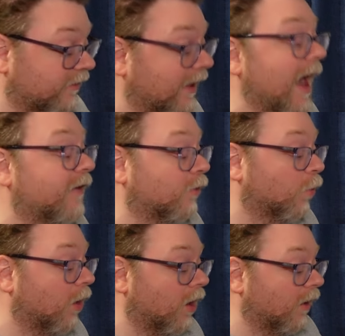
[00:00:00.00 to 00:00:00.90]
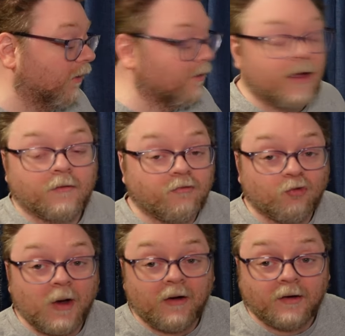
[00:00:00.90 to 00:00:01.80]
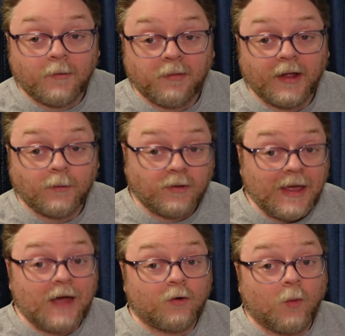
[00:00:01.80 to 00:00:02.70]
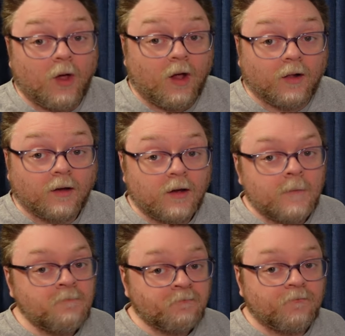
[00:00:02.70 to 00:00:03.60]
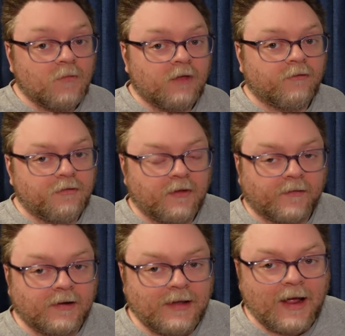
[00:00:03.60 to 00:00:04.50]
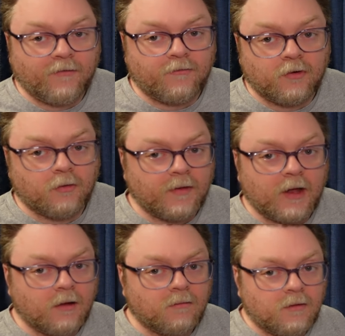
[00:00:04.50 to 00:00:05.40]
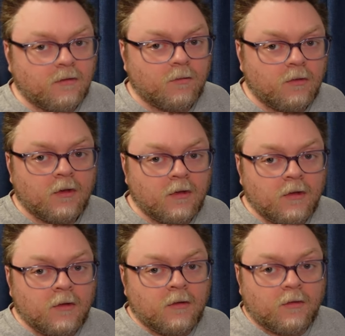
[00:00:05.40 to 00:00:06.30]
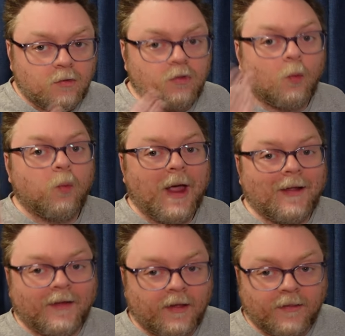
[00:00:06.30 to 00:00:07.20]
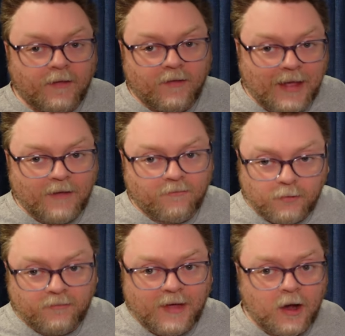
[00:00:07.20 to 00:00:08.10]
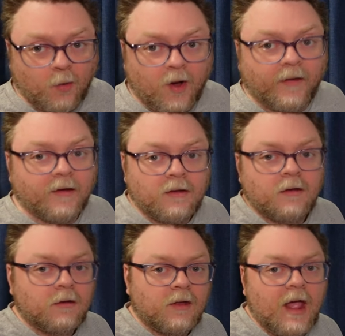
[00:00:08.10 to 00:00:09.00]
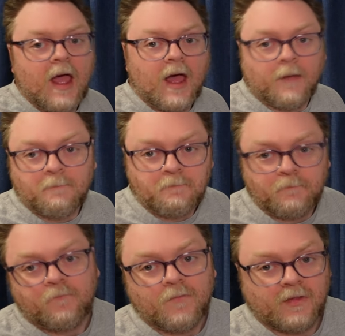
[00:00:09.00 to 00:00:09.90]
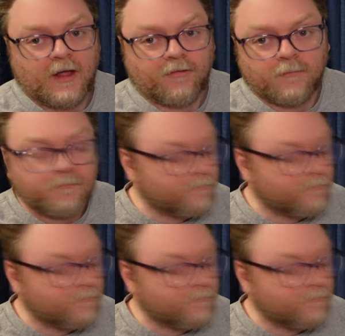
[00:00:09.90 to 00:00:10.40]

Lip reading: to caterwaul and swear and complain. Caterwaul is a thing that cats do. The wailing that the cats do is caterwauling. Yeah, it's